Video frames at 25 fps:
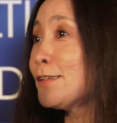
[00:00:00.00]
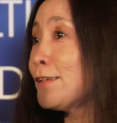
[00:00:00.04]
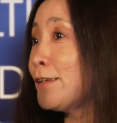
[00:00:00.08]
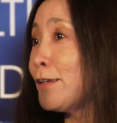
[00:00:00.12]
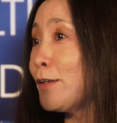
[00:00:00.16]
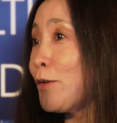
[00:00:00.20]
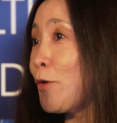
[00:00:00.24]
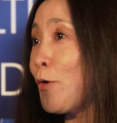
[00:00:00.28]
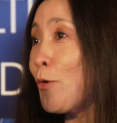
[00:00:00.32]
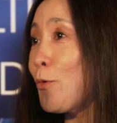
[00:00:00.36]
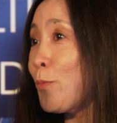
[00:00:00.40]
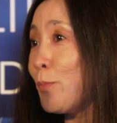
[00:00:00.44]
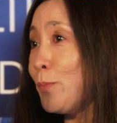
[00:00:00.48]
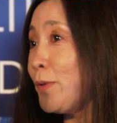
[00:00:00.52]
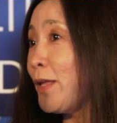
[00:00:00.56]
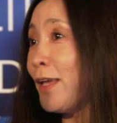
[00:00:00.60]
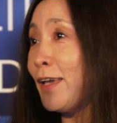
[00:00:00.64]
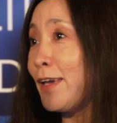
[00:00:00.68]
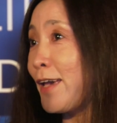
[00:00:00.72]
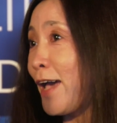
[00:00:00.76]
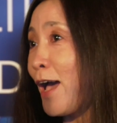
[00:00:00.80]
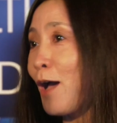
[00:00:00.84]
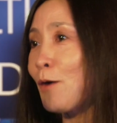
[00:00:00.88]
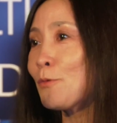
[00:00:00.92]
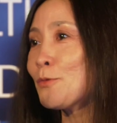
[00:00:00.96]
an
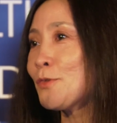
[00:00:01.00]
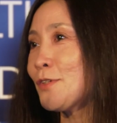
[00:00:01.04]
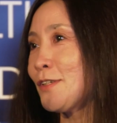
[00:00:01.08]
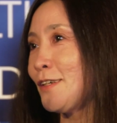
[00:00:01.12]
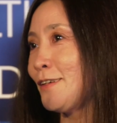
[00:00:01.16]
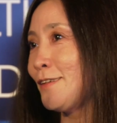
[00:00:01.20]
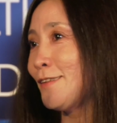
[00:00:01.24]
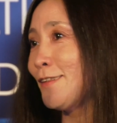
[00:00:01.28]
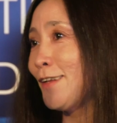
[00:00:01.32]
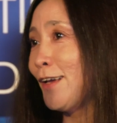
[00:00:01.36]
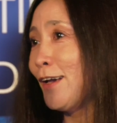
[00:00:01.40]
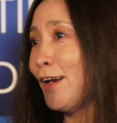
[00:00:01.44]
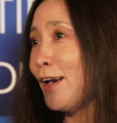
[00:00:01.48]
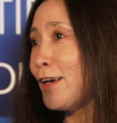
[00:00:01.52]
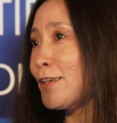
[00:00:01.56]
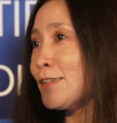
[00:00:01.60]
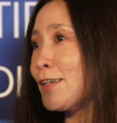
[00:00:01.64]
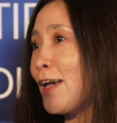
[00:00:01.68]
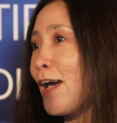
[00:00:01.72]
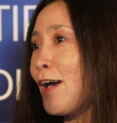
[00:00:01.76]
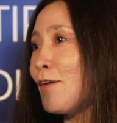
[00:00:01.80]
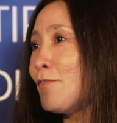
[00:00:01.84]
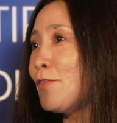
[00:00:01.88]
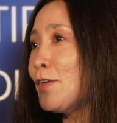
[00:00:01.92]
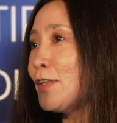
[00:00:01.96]
encounter,
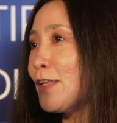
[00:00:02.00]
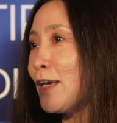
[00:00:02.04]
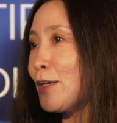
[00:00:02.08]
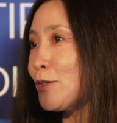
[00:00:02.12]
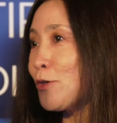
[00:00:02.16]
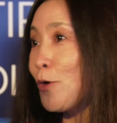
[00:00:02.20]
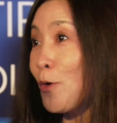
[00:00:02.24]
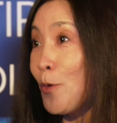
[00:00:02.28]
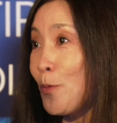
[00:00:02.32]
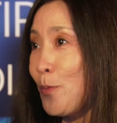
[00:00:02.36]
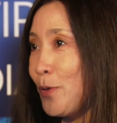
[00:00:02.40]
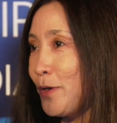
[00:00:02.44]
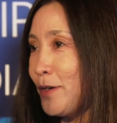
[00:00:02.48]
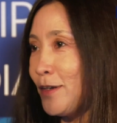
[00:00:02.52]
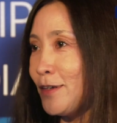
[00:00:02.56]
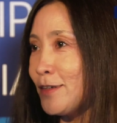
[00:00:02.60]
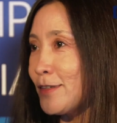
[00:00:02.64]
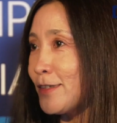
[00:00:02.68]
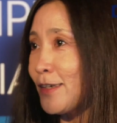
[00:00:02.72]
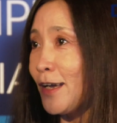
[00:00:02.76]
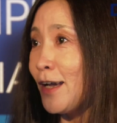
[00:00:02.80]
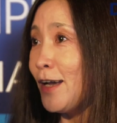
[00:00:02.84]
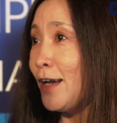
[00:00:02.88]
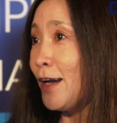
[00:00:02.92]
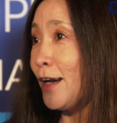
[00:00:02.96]
as having that
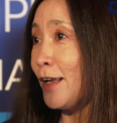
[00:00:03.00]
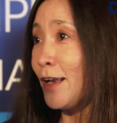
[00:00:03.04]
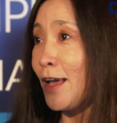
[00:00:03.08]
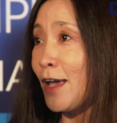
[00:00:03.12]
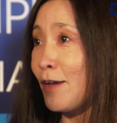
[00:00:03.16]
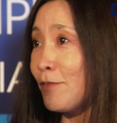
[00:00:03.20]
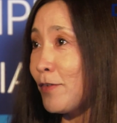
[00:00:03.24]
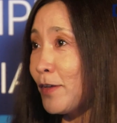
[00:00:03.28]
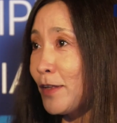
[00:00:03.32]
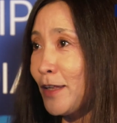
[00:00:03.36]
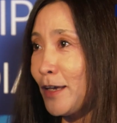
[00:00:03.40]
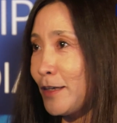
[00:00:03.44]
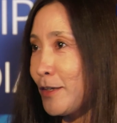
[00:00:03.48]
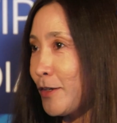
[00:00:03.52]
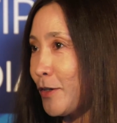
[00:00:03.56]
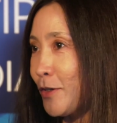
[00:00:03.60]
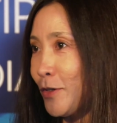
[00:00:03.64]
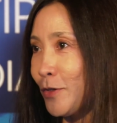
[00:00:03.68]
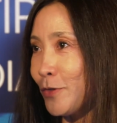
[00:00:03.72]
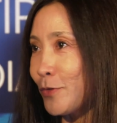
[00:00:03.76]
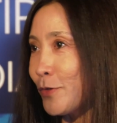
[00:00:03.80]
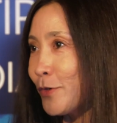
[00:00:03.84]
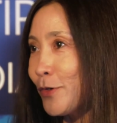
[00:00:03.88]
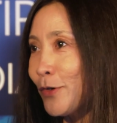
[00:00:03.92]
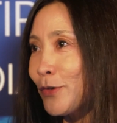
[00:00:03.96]
openness and having that
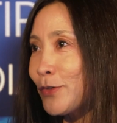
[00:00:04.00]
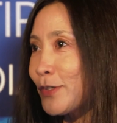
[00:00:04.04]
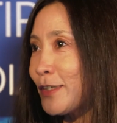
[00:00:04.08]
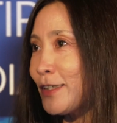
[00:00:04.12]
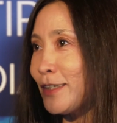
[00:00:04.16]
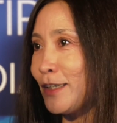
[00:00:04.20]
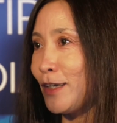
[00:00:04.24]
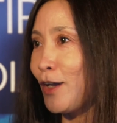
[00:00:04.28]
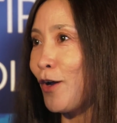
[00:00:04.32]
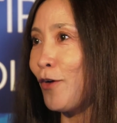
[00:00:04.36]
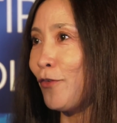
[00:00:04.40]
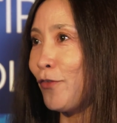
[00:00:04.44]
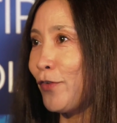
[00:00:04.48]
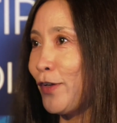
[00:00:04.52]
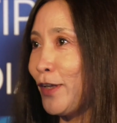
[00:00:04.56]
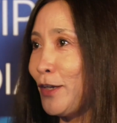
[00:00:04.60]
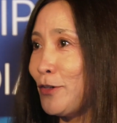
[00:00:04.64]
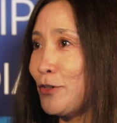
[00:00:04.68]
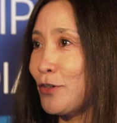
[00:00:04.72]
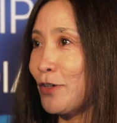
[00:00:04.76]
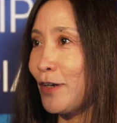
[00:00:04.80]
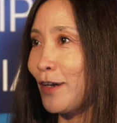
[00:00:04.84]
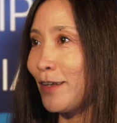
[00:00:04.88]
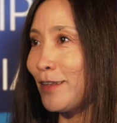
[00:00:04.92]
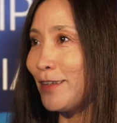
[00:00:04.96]
curiosity of
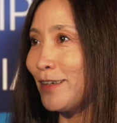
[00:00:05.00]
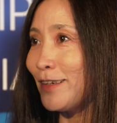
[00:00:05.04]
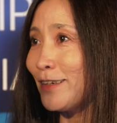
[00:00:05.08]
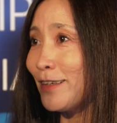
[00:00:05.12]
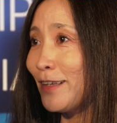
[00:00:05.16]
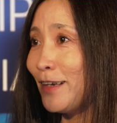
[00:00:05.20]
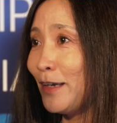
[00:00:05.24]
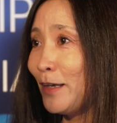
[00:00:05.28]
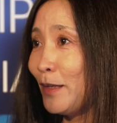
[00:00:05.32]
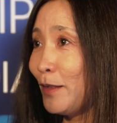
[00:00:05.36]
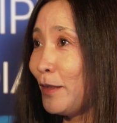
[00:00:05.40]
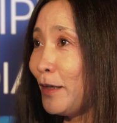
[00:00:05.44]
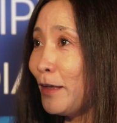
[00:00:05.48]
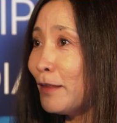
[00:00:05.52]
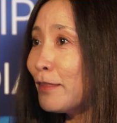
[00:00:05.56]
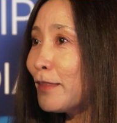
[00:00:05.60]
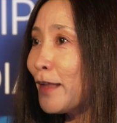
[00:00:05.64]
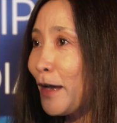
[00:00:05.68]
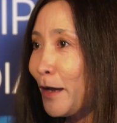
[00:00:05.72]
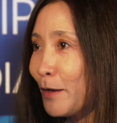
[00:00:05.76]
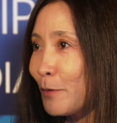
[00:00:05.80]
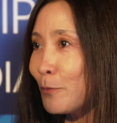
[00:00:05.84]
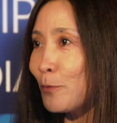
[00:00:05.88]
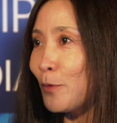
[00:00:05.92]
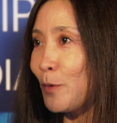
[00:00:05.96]
each other, then
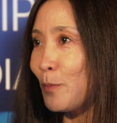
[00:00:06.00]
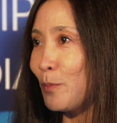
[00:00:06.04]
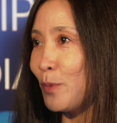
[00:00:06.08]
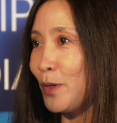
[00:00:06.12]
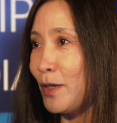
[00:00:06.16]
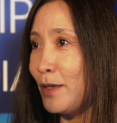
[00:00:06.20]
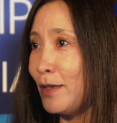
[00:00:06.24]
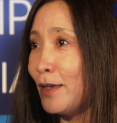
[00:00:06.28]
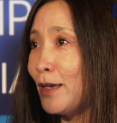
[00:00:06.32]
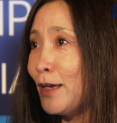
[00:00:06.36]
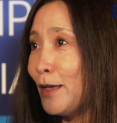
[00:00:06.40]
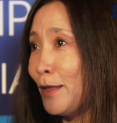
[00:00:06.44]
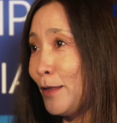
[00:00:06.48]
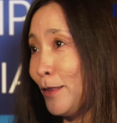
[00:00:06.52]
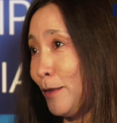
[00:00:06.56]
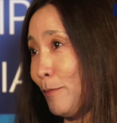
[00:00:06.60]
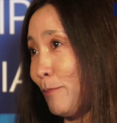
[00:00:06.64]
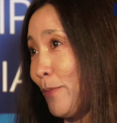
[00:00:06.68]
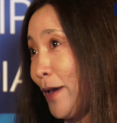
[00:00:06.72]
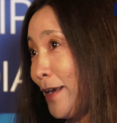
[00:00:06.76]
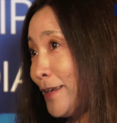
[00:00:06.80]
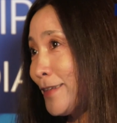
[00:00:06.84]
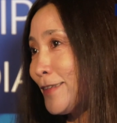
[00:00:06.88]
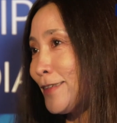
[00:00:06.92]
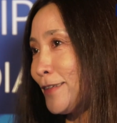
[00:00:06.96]
that would be the
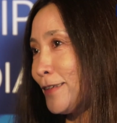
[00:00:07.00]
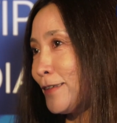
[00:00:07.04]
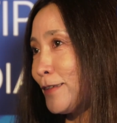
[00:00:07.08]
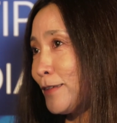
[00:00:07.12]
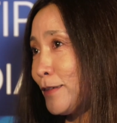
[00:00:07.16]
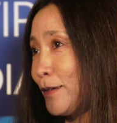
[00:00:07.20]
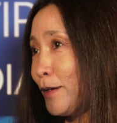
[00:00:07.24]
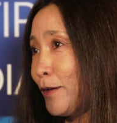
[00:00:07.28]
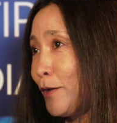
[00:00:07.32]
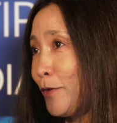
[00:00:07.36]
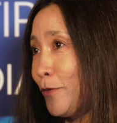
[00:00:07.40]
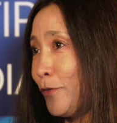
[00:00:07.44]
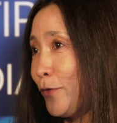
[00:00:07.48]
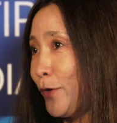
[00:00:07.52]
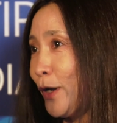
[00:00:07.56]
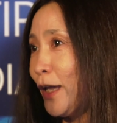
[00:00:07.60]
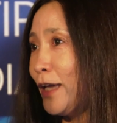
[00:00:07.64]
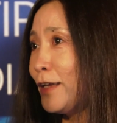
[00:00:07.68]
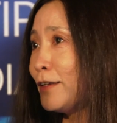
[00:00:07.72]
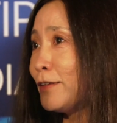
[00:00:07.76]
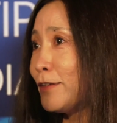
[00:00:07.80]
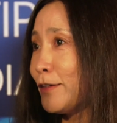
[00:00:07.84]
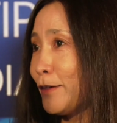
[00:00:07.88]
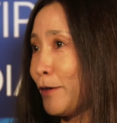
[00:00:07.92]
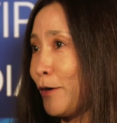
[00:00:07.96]
basis for
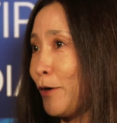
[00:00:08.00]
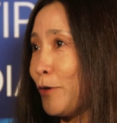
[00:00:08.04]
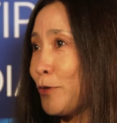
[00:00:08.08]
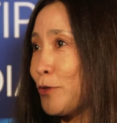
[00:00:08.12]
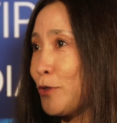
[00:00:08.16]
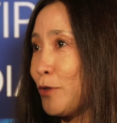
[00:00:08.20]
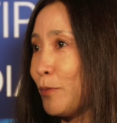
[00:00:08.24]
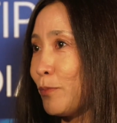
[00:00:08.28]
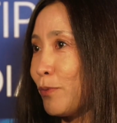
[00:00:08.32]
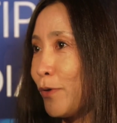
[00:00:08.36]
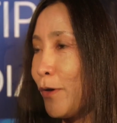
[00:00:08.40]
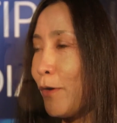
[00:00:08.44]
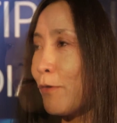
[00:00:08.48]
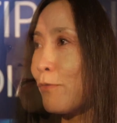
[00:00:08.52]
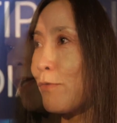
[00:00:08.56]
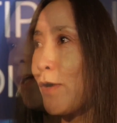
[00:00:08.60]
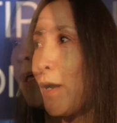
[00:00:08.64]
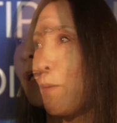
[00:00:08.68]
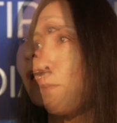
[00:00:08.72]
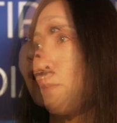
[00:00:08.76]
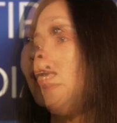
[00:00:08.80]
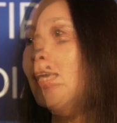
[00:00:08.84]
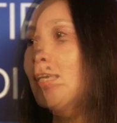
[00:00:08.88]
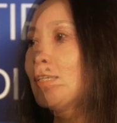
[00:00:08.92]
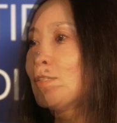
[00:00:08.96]
intercultural
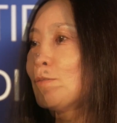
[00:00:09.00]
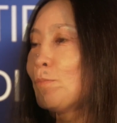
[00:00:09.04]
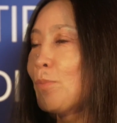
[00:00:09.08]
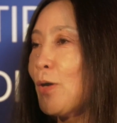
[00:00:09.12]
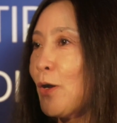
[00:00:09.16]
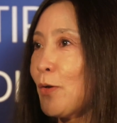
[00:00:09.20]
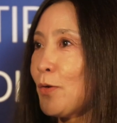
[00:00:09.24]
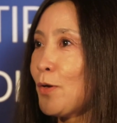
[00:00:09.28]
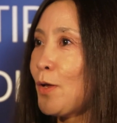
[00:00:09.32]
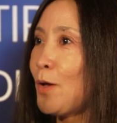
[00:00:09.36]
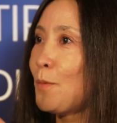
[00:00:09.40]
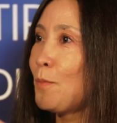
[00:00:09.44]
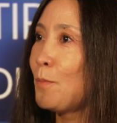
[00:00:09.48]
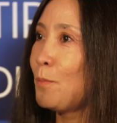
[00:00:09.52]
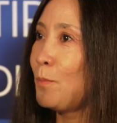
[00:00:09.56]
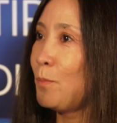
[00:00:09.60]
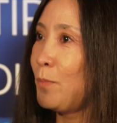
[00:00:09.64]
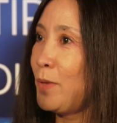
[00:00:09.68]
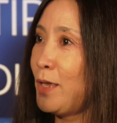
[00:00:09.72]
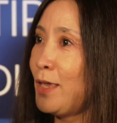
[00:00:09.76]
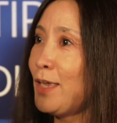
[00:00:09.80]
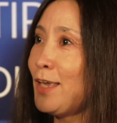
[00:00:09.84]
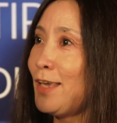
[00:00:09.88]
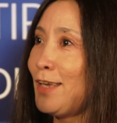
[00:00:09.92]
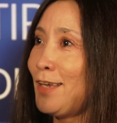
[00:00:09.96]
program. It's about
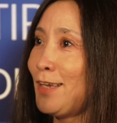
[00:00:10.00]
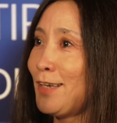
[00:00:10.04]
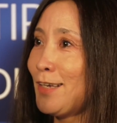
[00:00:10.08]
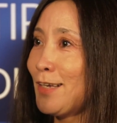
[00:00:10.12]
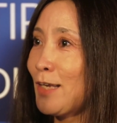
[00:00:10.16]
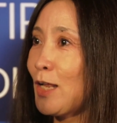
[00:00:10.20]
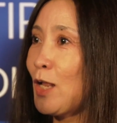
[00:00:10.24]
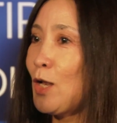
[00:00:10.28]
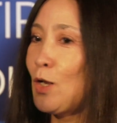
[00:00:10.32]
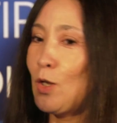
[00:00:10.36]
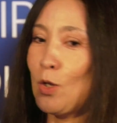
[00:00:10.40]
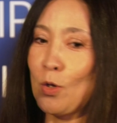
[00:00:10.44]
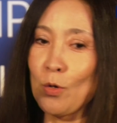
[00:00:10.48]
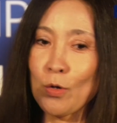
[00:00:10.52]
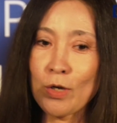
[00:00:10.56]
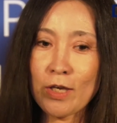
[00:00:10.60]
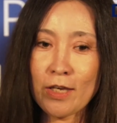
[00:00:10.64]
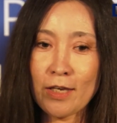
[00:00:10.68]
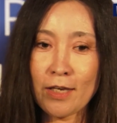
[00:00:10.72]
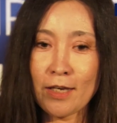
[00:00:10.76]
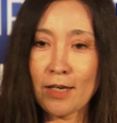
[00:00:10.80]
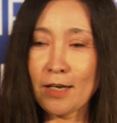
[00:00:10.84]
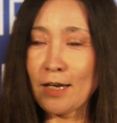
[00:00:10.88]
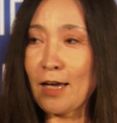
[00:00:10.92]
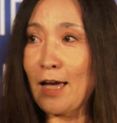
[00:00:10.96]
me
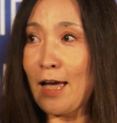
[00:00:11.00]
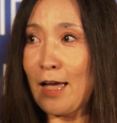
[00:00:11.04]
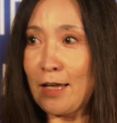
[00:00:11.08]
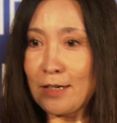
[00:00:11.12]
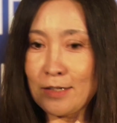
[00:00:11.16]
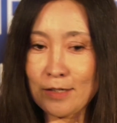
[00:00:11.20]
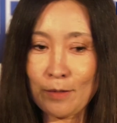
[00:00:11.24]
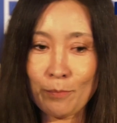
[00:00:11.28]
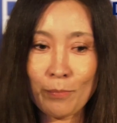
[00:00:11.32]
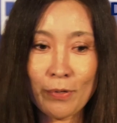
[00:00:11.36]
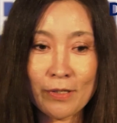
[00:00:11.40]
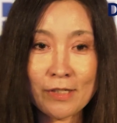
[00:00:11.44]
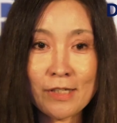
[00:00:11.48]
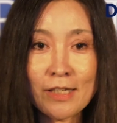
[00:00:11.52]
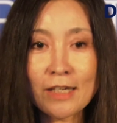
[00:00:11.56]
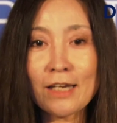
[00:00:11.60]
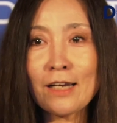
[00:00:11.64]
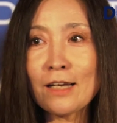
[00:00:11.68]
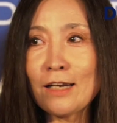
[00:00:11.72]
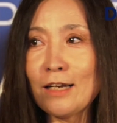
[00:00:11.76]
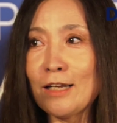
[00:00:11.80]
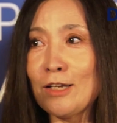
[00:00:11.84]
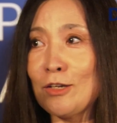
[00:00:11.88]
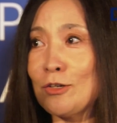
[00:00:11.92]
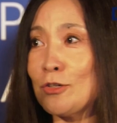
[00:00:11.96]
looking at a
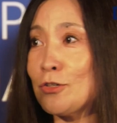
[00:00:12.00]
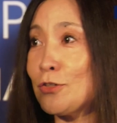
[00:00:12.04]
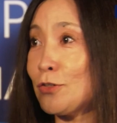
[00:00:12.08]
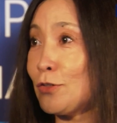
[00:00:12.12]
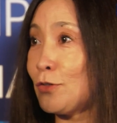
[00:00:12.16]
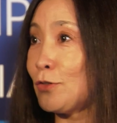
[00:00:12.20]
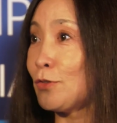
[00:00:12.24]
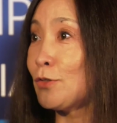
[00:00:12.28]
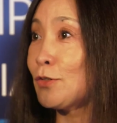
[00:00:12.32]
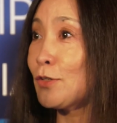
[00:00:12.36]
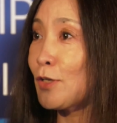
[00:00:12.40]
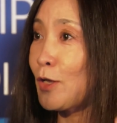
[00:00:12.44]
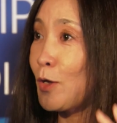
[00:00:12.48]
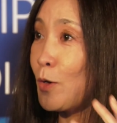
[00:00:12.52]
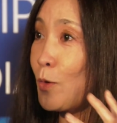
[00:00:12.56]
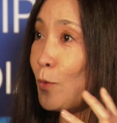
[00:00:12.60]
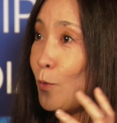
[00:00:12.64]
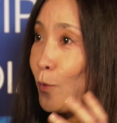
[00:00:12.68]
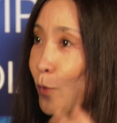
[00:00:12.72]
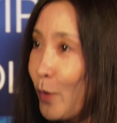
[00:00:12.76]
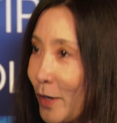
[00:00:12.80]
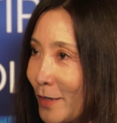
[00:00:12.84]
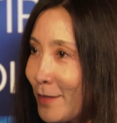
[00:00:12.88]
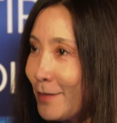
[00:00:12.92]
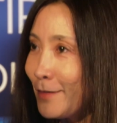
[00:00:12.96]
particular issue
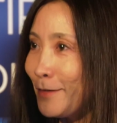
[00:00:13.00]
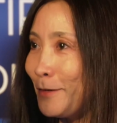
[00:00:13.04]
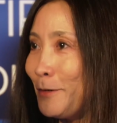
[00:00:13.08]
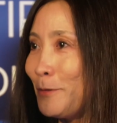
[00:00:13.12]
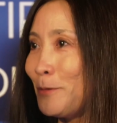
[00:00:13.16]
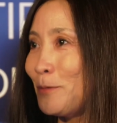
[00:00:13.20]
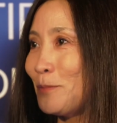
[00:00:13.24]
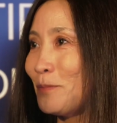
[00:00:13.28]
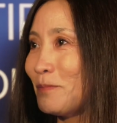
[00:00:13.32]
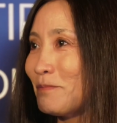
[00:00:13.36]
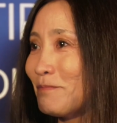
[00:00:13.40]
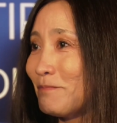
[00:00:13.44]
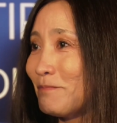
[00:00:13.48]
with you.